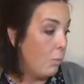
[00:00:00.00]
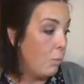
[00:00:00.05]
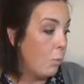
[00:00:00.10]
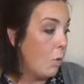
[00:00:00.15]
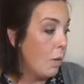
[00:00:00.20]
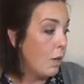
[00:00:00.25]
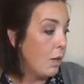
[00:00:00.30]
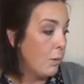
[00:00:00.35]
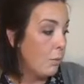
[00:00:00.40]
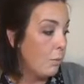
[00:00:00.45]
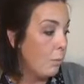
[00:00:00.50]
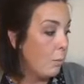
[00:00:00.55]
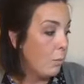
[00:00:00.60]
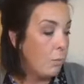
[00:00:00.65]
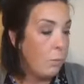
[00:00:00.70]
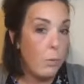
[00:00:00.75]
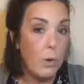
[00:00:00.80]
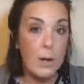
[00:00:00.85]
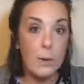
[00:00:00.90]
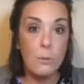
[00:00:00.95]
one
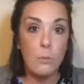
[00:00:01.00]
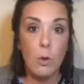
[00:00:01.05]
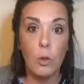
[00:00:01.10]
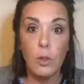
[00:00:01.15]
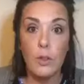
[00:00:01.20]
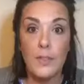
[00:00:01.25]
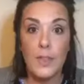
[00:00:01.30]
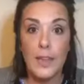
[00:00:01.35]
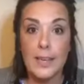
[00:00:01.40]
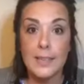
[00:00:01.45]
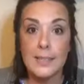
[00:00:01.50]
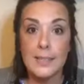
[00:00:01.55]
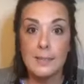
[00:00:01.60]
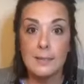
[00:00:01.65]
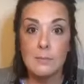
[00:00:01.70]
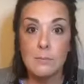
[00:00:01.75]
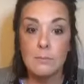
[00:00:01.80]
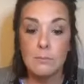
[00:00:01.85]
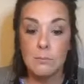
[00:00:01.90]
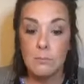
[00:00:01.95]
roll of
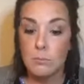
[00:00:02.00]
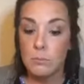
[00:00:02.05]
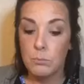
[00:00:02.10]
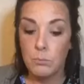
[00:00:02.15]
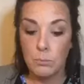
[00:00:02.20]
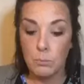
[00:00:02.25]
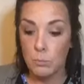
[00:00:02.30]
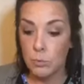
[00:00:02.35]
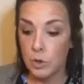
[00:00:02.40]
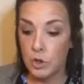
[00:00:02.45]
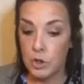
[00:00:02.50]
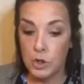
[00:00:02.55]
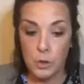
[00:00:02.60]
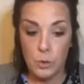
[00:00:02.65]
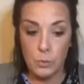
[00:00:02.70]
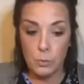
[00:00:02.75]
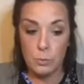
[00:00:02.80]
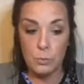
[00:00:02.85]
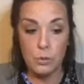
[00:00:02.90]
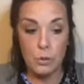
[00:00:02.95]
this will
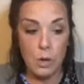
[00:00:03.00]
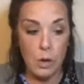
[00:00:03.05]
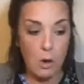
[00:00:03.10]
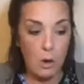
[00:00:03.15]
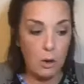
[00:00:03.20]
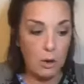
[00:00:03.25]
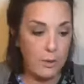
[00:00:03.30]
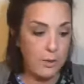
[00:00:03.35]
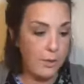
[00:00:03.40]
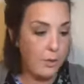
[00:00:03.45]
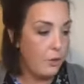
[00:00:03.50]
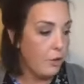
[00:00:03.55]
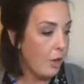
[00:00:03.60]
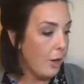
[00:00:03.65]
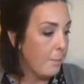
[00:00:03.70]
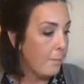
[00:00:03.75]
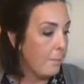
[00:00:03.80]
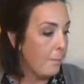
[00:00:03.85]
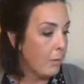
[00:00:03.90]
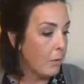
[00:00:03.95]
do all of the
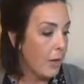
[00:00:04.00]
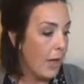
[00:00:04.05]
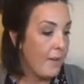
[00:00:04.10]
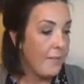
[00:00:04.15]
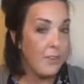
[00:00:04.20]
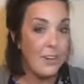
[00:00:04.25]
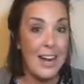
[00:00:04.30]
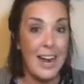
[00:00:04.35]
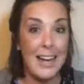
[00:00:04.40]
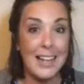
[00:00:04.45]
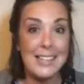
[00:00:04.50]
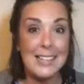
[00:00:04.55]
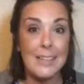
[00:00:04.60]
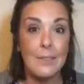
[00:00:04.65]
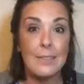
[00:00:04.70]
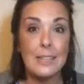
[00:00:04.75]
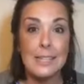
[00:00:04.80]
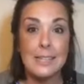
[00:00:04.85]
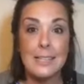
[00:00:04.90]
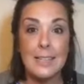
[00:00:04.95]
trim, okay, for
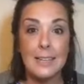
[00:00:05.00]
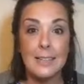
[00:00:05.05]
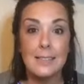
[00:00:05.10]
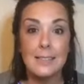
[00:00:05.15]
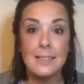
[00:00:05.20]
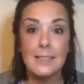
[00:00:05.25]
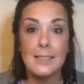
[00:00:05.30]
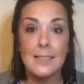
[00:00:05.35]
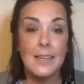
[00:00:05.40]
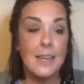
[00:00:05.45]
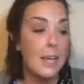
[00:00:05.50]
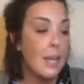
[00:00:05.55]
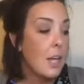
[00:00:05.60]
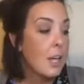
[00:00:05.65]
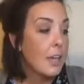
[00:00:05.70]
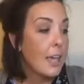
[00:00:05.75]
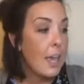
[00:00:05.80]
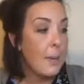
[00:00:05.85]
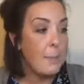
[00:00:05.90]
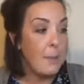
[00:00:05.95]
97 cents.
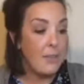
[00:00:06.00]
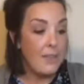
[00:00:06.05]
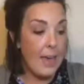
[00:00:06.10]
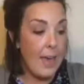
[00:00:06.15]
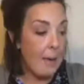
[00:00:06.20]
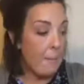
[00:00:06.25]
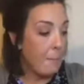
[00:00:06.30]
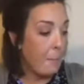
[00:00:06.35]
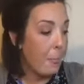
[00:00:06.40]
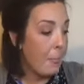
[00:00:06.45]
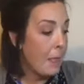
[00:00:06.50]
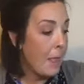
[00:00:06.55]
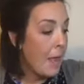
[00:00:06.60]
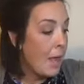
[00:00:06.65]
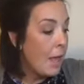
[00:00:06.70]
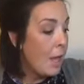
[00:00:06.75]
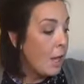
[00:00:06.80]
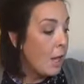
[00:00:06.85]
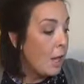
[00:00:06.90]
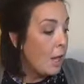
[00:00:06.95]
Can't beat that.
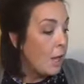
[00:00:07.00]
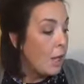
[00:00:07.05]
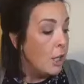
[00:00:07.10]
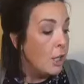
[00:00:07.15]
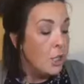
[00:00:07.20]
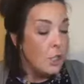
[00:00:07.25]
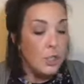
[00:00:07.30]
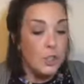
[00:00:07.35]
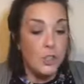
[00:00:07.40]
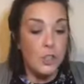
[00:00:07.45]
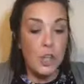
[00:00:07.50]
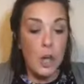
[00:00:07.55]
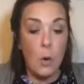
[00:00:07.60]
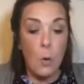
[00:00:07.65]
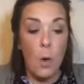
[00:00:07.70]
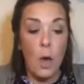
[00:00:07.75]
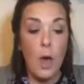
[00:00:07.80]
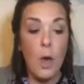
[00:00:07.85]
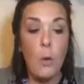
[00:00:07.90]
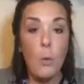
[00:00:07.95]

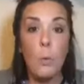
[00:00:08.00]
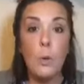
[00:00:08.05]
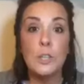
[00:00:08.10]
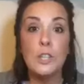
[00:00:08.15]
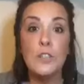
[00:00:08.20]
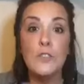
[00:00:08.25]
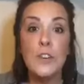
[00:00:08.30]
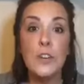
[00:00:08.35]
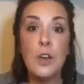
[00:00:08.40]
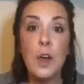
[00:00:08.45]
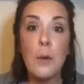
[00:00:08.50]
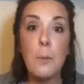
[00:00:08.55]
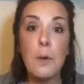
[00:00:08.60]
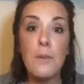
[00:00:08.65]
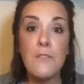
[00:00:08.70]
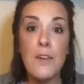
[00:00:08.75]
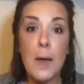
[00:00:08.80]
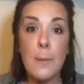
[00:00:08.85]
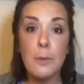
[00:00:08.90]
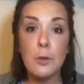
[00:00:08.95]
So once you figure out
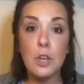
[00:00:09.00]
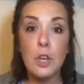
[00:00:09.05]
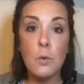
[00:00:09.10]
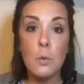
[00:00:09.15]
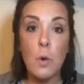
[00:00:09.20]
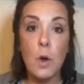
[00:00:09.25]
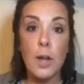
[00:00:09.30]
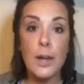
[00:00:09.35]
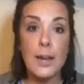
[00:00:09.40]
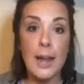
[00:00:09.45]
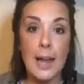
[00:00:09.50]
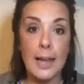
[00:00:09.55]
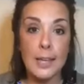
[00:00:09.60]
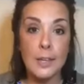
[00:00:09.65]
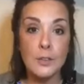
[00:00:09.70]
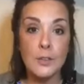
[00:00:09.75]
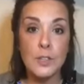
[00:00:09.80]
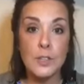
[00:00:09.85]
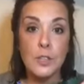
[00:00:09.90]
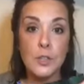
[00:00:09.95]
what fabric you want, and I
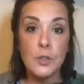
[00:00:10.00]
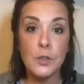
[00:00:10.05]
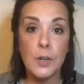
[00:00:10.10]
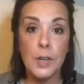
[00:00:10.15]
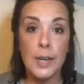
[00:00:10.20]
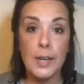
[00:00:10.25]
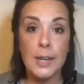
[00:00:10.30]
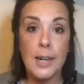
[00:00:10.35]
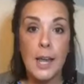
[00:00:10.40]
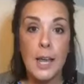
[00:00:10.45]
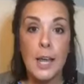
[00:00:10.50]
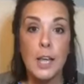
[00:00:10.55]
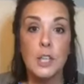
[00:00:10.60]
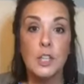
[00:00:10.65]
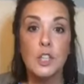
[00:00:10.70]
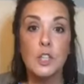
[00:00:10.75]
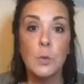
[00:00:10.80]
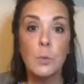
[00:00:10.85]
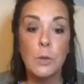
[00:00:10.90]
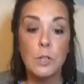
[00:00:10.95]
use this green,
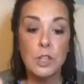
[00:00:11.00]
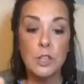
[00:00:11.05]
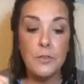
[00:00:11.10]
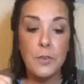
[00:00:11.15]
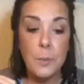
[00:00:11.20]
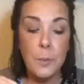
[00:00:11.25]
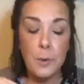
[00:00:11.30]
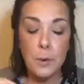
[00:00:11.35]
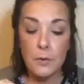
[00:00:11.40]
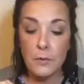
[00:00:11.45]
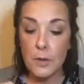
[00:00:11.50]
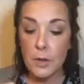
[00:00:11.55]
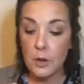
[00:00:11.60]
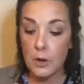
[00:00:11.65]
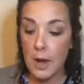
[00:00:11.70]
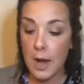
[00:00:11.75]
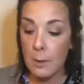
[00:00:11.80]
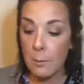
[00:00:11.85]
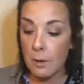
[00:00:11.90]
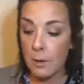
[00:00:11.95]
so once you
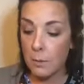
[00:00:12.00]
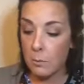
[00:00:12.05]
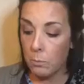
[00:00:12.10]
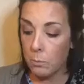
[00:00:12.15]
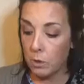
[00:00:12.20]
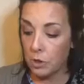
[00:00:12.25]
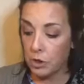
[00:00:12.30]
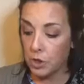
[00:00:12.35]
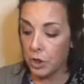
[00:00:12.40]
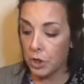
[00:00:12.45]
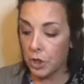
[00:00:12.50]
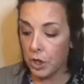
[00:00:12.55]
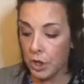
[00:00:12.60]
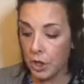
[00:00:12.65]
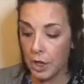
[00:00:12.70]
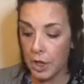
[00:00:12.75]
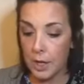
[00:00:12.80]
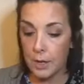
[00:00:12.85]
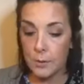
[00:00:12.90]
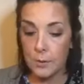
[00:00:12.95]
figure out what you're going
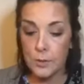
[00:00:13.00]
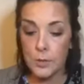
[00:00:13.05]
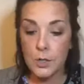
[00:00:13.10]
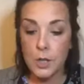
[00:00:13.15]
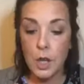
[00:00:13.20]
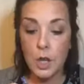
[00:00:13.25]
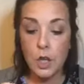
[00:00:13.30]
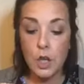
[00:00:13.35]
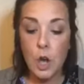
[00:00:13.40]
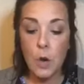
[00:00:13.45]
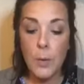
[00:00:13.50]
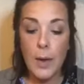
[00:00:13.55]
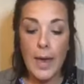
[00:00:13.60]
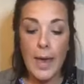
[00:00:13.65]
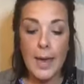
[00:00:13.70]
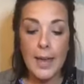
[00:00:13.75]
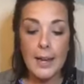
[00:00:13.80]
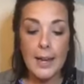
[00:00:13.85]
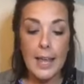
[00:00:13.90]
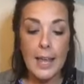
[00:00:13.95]
to use, go
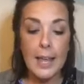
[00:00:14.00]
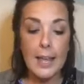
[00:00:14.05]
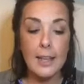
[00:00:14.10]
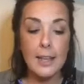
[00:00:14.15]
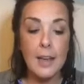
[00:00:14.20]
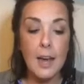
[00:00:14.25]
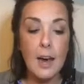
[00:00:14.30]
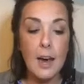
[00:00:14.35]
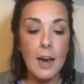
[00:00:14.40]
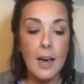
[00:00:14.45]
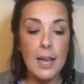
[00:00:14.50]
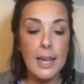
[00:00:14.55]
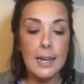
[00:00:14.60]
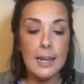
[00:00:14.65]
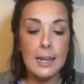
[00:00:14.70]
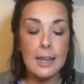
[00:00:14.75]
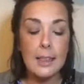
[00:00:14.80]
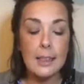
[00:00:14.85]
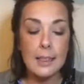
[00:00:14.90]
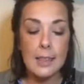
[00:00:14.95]
ahead and cut
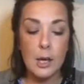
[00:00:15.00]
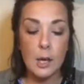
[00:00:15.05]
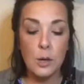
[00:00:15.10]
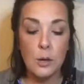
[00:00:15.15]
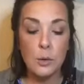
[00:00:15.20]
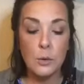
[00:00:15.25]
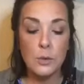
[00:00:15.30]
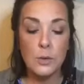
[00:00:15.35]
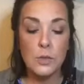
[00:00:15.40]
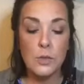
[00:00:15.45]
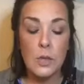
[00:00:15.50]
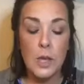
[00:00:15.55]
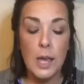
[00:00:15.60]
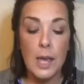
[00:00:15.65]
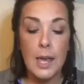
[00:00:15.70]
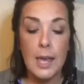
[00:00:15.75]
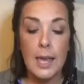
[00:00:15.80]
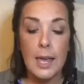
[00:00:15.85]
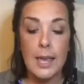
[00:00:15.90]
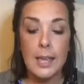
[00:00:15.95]
those
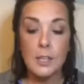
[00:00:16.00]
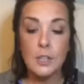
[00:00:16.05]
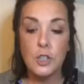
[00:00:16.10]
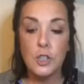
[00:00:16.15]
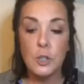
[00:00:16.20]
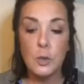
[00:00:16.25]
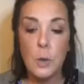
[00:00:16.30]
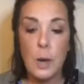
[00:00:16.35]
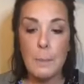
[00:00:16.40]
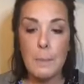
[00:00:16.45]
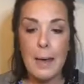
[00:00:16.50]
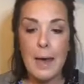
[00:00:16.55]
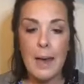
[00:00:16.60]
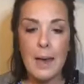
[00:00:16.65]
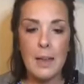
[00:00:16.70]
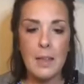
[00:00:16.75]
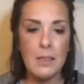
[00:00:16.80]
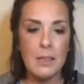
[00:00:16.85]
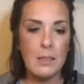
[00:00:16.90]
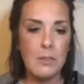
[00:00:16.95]
into
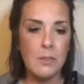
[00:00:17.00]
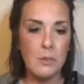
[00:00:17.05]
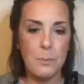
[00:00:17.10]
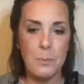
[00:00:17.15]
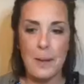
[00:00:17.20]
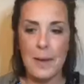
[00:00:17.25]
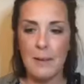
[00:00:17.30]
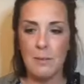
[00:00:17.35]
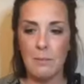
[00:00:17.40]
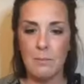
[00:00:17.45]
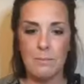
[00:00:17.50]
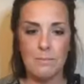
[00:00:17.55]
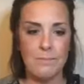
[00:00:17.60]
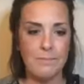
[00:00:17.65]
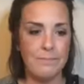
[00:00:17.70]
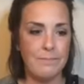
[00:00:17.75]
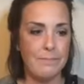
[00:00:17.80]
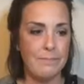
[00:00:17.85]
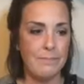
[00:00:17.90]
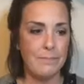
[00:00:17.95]
those are about
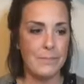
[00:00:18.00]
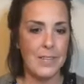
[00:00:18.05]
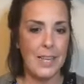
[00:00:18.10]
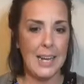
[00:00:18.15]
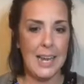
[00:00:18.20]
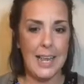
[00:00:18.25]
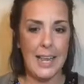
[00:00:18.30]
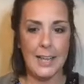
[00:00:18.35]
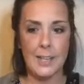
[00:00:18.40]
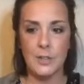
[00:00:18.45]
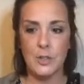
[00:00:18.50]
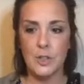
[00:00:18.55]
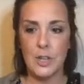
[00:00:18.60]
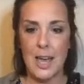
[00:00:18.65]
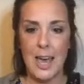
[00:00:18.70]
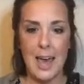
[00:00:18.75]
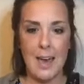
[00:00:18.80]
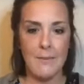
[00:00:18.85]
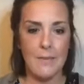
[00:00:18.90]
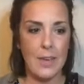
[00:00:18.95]
an inch, a
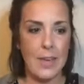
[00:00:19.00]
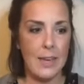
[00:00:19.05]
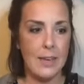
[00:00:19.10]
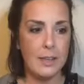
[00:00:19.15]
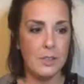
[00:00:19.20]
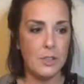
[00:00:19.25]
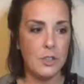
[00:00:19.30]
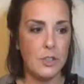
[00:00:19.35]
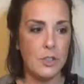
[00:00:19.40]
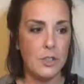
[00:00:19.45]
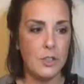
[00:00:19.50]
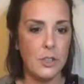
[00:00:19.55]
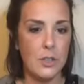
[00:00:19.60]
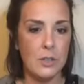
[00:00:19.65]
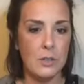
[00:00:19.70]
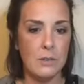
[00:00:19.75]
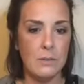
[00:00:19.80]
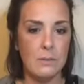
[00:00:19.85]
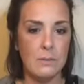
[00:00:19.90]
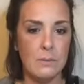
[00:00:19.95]
half an inch,
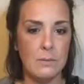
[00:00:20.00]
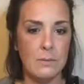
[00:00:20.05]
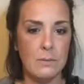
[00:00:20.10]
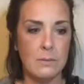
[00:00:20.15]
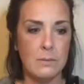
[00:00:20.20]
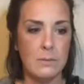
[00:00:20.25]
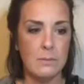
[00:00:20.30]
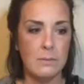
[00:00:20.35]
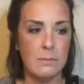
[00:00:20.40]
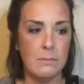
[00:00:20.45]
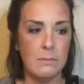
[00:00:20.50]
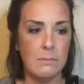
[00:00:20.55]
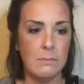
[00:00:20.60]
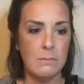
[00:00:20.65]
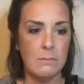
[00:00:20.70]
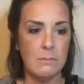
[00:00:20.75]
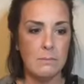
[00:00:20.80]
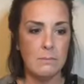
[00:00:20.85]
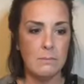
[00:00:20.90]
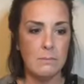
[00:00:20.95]

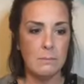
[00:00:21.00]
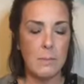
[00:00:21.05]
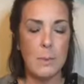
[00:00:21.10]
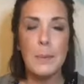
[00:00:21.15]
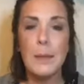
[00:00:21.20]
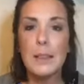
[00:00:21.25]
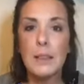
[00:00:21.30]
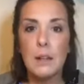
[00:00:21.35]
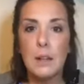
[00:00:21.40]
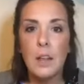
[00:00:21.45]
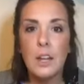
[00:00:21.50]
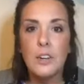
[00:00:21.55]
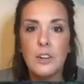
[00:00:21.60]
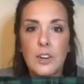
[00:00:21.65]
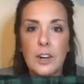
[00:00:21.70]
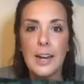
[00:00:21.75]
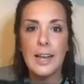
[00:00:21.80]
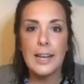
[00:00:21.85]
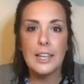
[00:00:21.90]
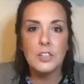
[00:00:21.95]
maybe a little under
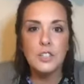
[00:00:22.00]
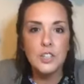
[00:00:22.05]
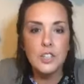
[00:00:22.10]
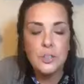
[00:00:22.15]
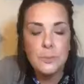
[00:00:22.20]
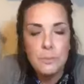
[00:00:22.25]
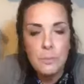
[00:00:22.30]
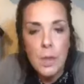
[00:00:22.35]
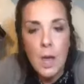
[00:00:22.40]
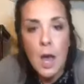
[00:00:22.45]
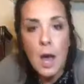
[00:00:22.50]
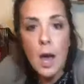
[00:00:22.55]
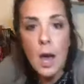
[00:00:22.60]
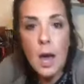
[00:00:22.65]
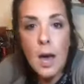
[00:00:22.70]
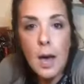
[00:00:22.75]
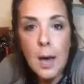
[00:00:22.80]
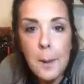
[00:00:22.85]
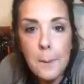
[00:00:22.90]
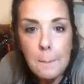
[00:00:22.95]
an inch
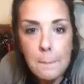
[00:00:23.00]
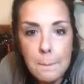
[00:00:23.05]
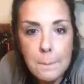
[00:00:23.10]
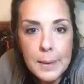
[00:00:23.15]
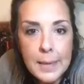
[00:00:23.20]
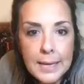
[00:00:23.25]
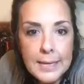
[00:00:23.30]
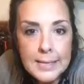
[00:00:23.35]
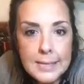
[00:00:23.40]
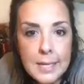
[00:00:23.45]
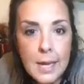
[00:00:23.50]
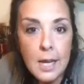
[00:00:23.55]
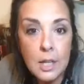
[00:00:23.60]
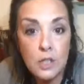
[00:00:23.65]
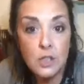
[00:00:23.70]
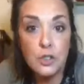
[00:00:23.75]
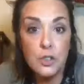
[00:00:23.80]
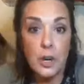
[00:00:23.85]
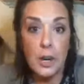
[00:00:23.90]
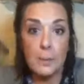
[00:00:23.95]

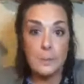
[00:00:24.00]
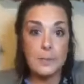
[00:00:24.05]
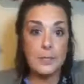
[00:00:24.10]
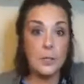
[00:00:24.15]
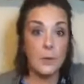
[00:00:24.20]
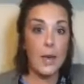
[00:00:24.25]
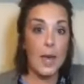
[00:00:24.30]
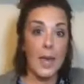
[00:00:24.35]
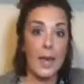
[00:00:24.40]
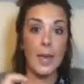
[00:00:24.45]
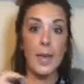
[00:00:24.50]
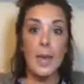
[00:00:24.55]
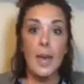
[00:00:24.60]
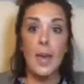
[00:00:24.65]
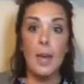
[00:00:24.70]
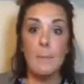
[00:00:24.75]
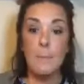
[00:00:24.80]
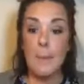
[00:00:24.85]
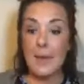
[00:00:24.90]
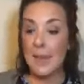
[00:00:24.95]
strips, okay?
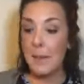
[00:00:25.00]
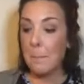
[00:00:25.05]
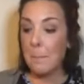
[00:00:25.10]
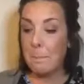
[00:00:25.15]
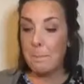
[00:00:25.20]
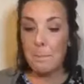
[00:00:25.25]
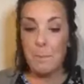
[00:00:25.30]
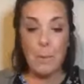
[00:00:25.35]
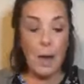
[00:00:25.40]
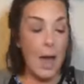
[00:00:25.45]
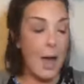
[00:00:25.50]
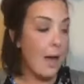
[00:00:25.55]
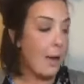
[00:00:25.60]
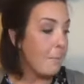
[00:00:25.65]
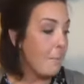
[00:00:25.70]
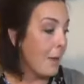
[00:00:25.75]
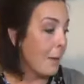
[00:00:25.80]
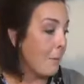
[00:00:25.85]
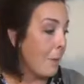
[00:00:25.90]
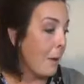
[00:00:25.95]
Make
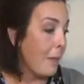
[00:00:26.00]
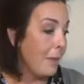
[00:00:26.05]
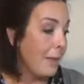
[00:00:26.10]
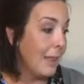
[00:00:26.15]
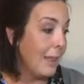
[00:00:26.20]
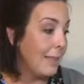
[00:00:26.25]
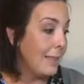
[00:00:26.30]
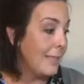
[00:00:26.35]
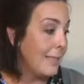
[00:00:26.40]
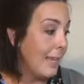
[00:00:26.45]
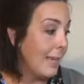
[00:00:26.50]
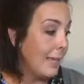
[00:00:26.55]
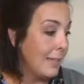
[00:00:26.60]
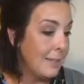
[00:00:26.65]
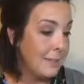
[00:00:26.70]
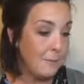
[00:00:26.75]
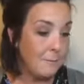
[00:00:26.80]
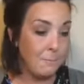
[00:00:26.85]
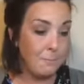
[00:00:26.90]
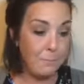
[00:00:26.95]
probably like
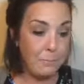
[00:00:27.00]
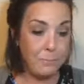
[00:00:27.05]
10